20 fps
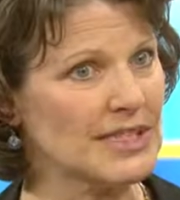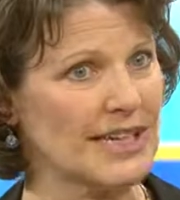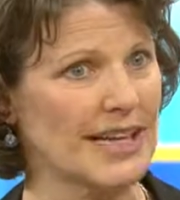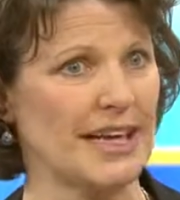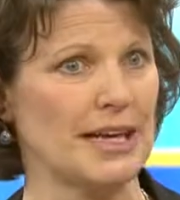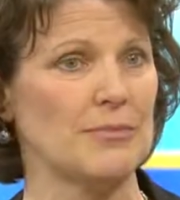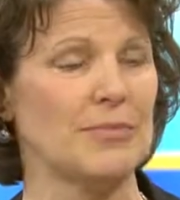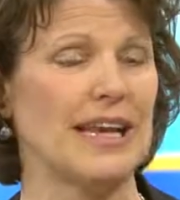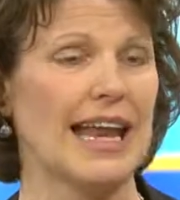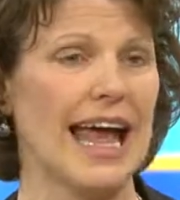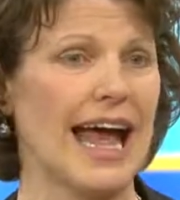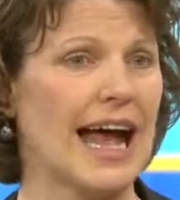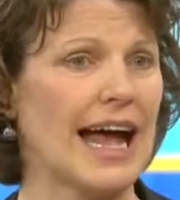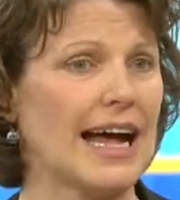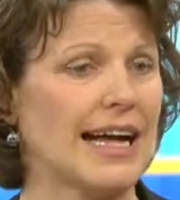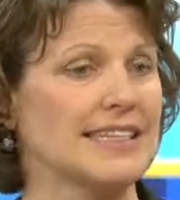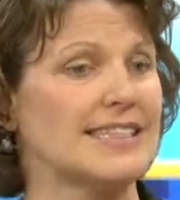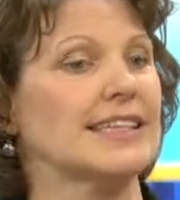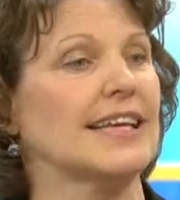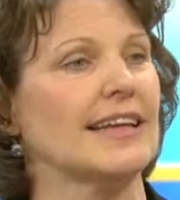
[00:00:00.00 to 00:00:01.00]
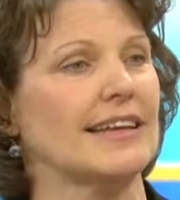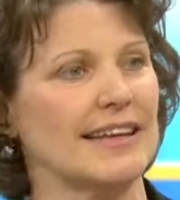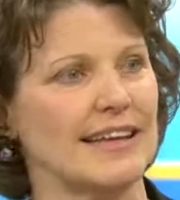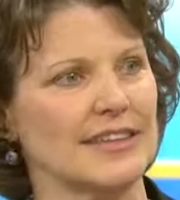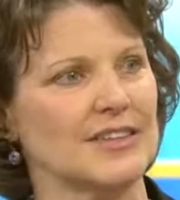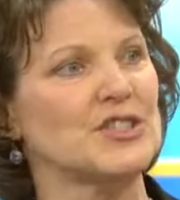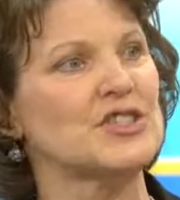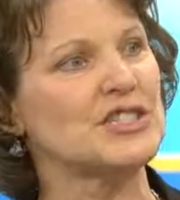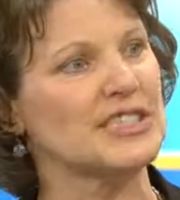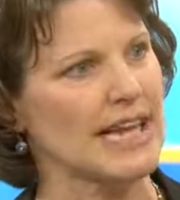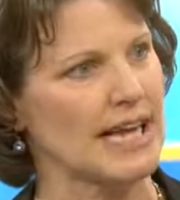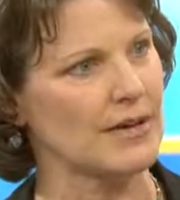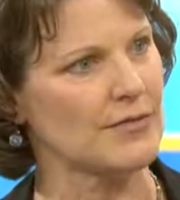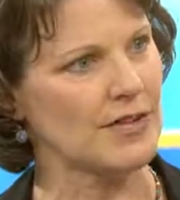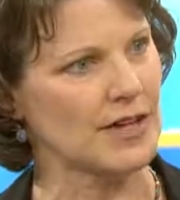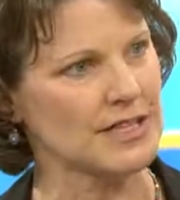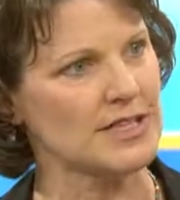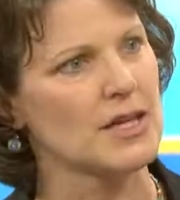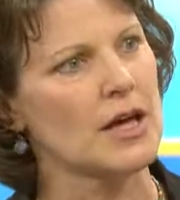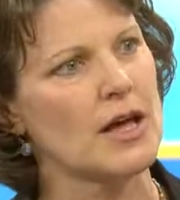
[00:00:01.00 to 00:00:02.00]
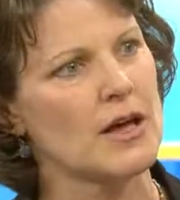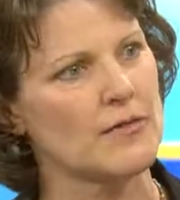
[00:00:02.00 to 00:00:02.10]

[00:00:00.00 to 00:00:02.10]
him and ask, and he'll save us